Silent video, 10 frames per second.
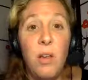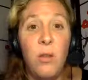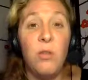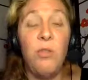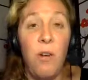
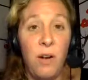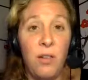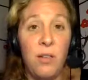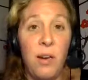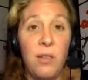those chronic
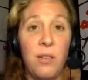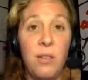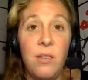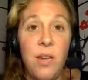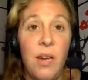stress
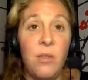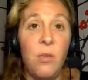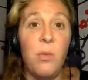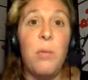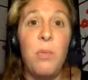states
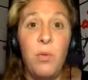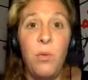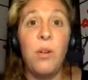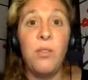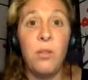or people
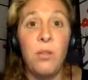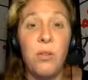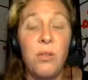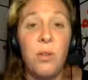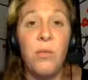who are
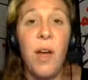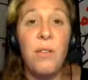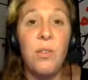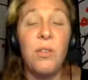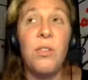
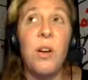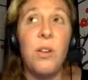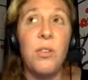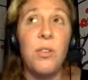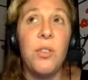survivors to
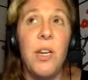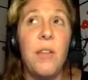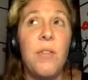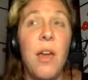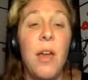
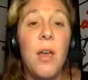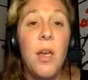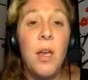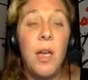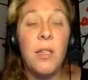understand that
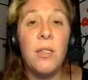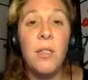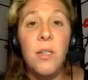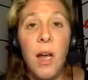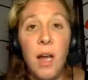it's
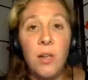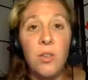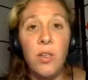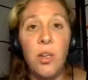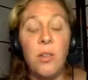not
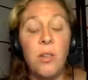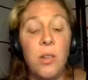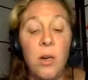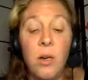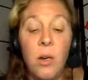
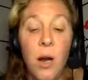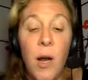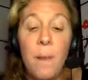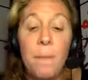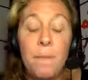just
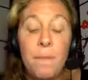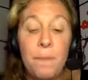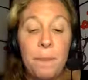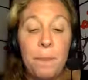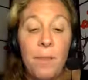um
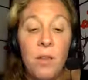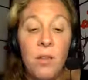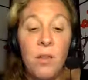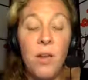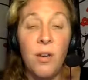
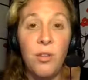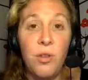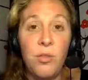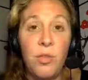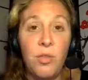it's not
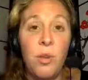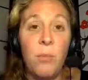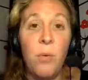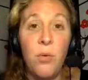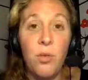your just
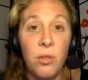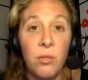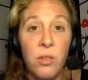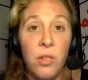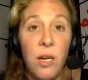
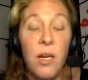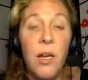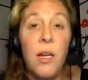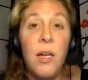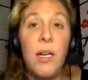emotional state,
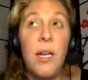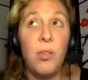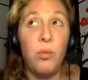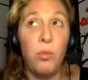it's